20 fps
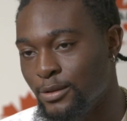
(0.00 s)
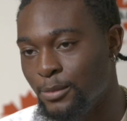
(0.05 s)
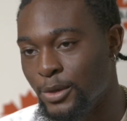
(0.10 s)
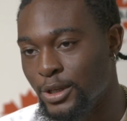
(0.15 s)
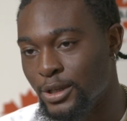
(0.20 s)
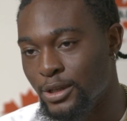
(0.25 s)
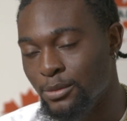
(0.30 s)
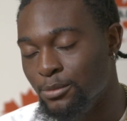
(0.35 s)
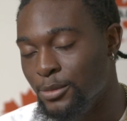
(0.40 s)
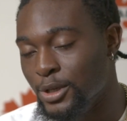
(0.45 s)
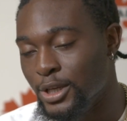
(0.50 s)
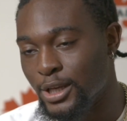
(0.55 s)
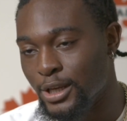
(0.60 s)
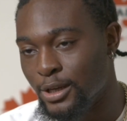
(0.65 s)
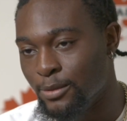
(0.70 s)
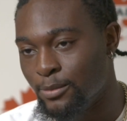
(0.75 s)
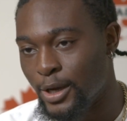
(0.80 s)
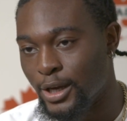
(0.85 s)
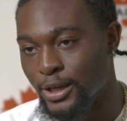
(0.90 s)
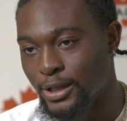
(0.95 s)
make an immediate
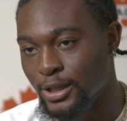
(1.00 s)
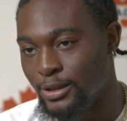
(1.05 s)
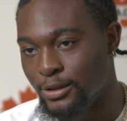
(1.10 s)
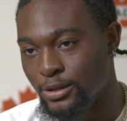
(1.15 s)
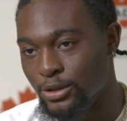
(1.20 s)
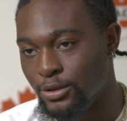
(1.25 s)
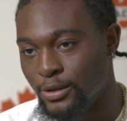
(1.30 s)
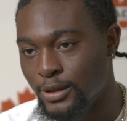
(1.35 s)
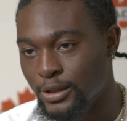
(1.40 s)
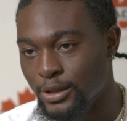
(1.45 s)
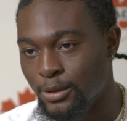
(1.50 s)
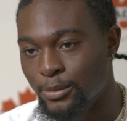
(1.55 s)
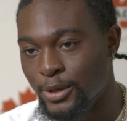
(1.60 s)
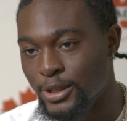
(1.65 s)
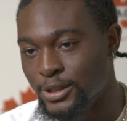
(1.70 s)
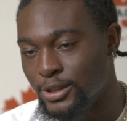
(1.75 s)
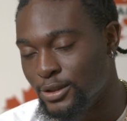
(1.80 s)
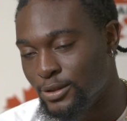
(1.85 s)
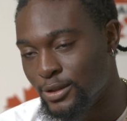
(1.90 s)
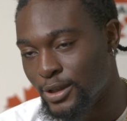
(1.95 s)
impact, the
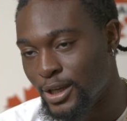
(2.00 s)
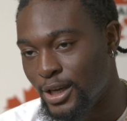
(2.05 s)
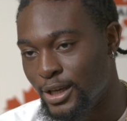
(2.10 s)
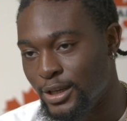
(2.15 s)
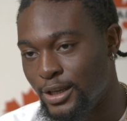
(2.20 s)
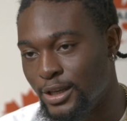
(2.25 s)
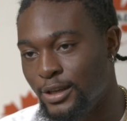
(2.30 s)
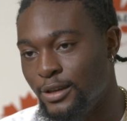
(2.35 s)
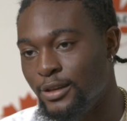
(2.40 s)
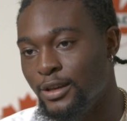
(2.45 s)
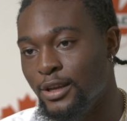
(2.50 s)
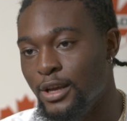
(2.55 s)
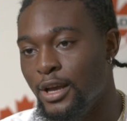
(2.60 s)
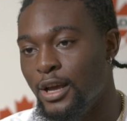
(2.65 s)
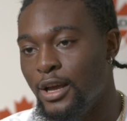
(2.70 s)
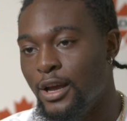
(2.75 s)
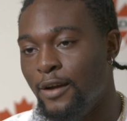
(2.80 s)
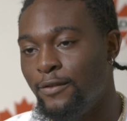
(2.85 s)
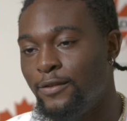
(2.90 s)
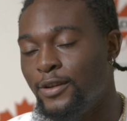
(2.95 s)
best as you can. And
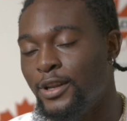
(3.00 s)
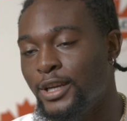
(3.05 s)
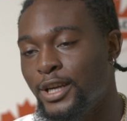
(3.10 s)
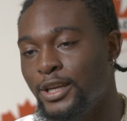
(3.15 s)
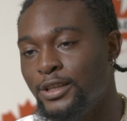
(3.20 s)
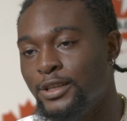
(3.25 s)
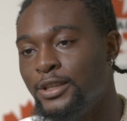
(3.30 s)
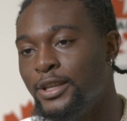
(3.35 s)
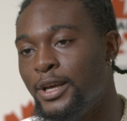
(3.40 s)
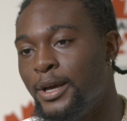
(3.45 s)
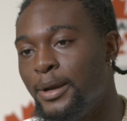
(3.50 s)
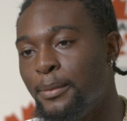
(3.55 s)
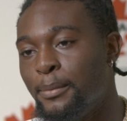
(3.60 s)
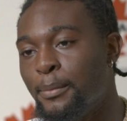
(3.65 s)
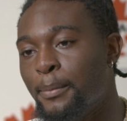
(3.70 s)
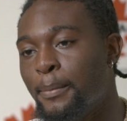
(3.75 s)
I felt like I did that.